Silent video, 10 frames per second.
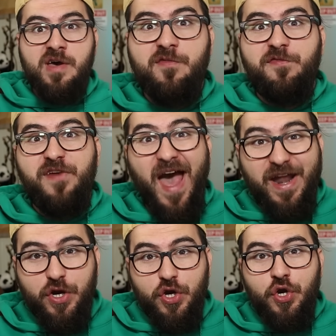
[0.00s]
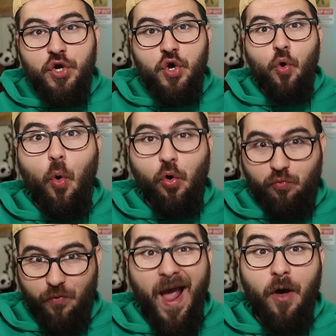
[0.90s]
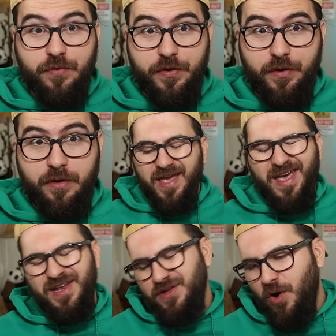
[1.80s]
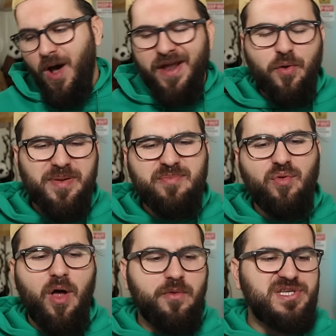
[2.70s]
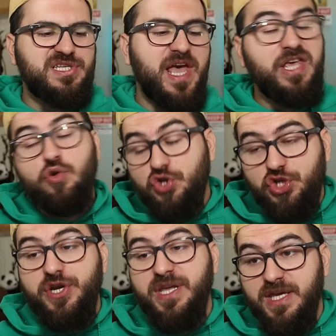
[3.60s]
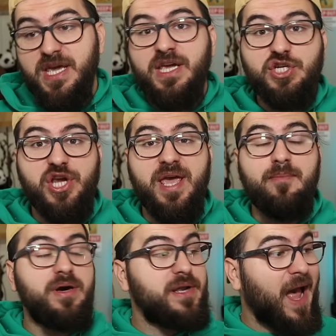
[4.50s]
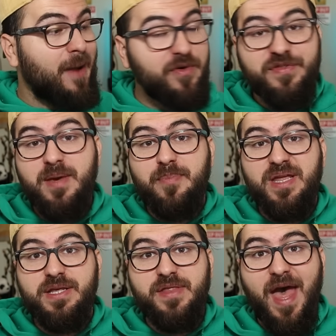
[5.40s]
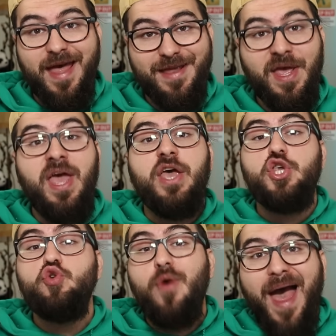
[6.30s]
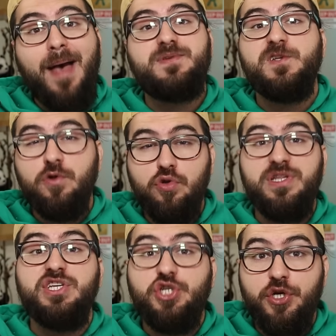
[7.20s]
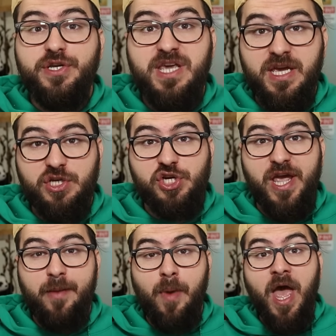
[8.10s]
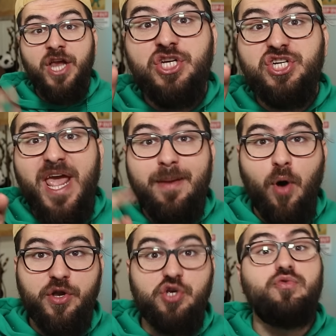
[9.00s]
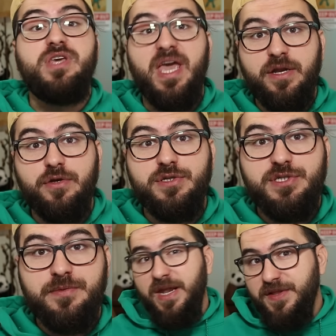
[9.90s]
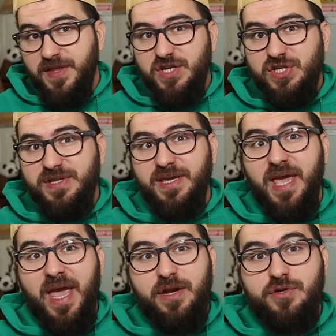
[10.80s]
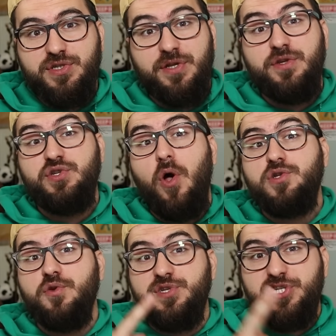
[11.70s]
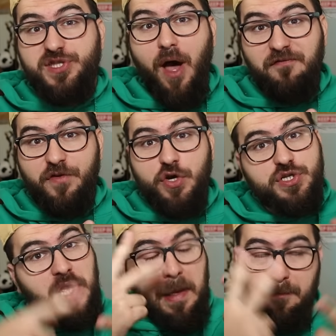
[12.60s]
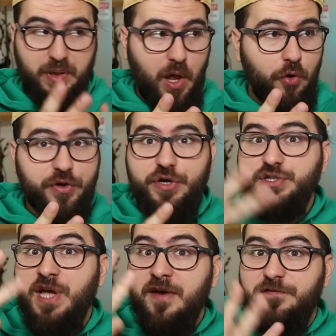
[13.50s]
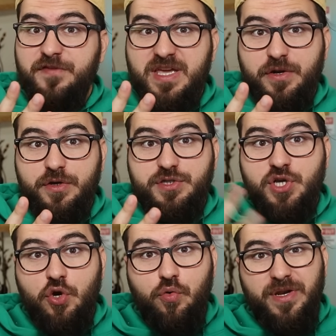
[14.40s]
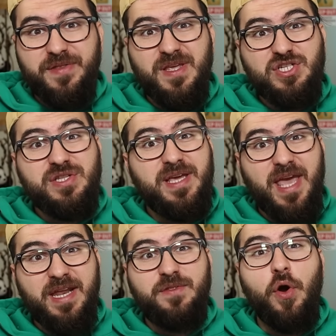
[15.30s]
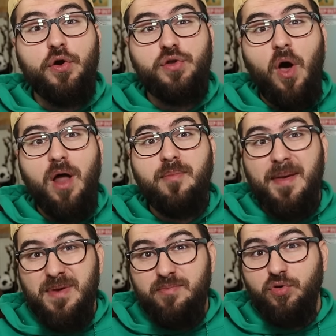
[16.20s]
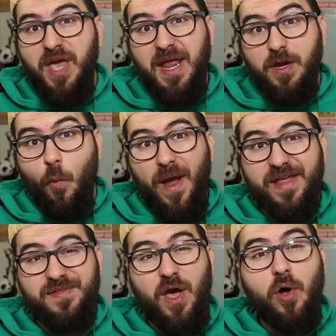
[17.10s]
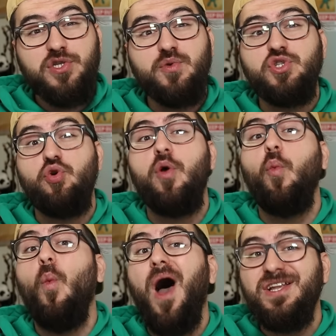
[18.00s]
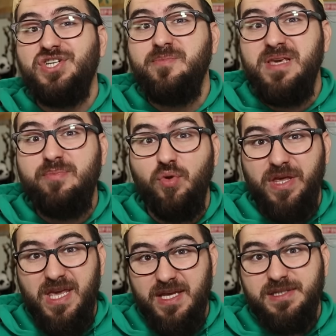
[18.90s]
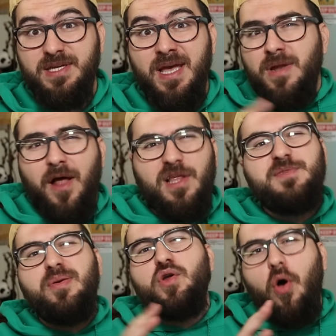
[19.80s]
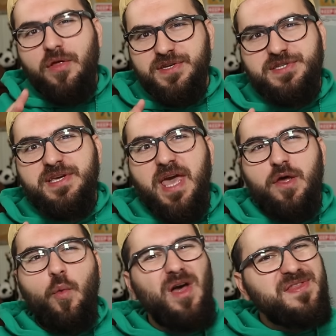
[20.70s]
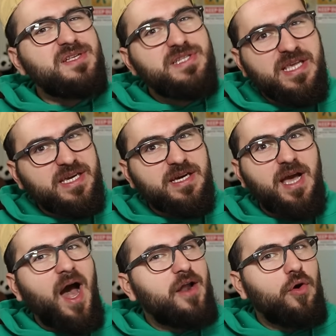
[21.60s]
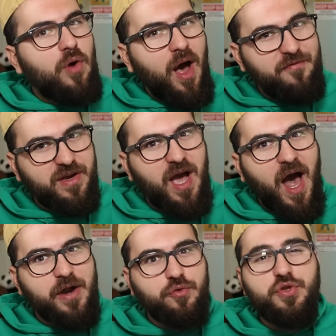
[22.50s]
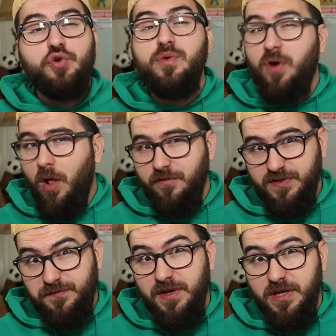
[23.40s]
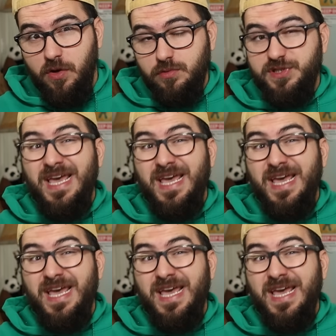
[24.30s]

fatter, or rounder. And you know, I know people always say you shouldn't kink shame, but I'm of the opinion that you absolutely should kink shame. Shame on you, gainers. In addition to gainers, there's also stuffers, bloaters, feeders, who in addition to getting turned on by people gaining weight, they also enjoy watching people eat. Now let's put all this together. What does Nikocado Avocado do in all of his videos?